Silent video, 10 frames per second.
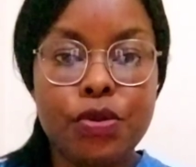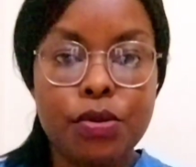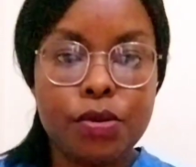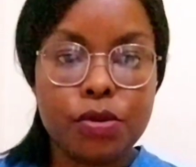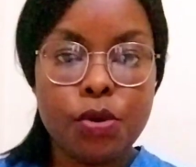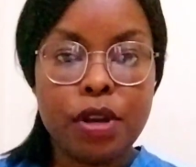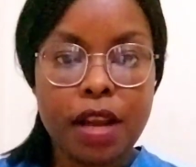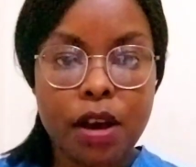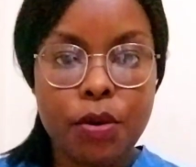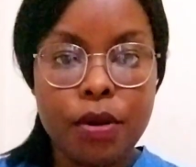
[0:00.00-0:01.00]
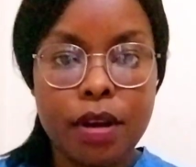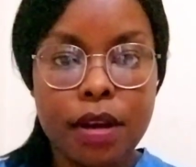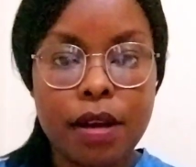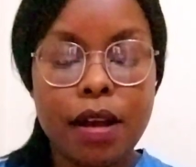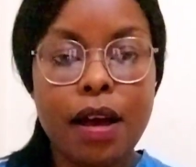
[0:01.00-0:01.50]
So now,
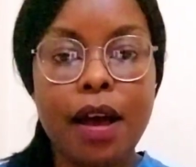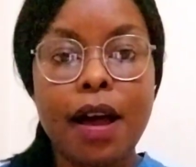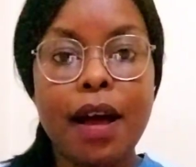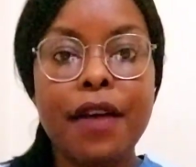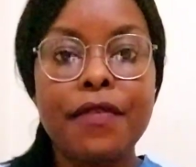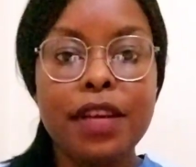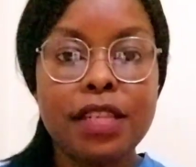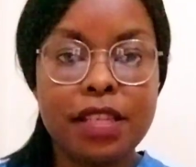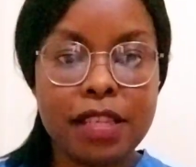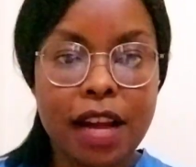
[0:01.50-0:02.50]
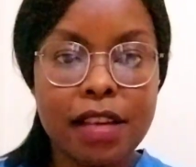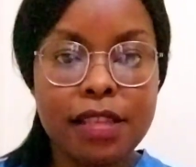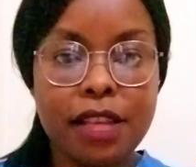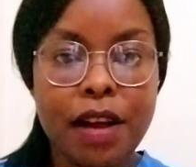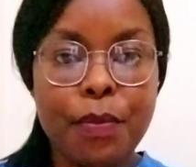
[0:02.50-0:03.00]
having
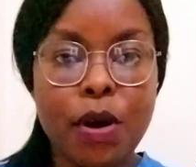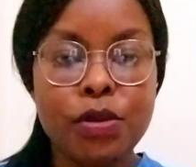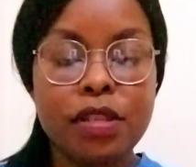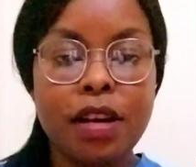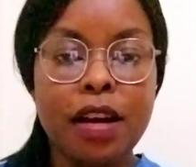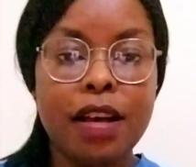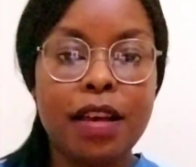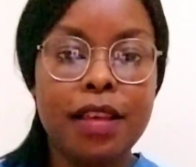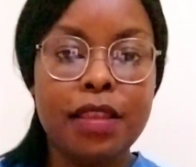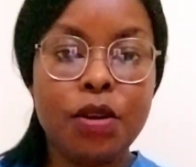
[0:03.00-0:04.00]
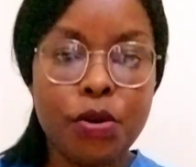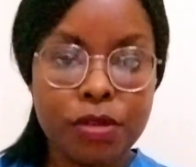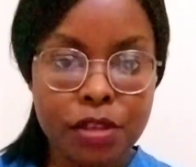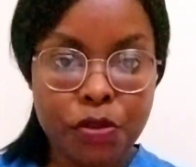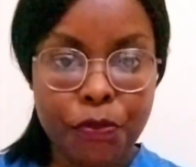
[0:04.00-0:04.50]
discussed about the
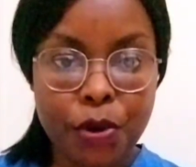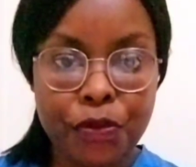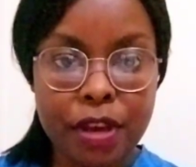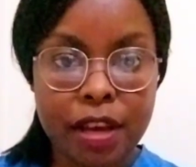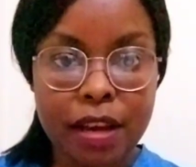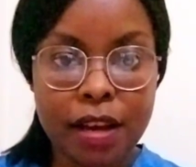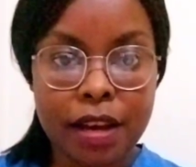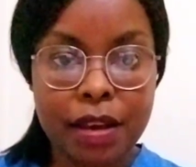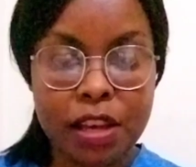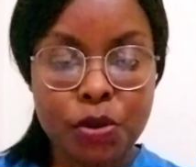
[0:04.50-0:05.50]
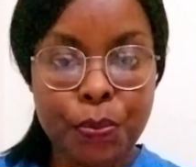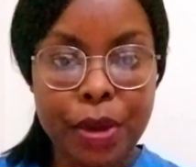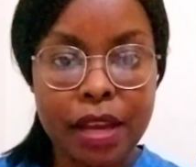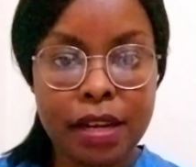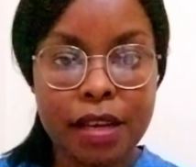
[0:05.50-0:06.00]
causes of pelvic girdle
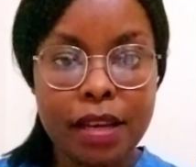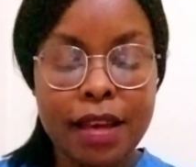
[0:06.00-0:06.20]
pain,